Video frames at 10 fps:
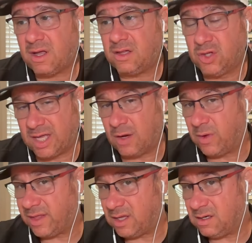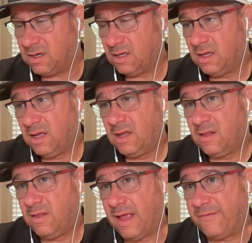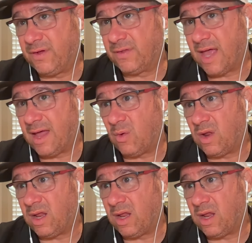looking within, they feel that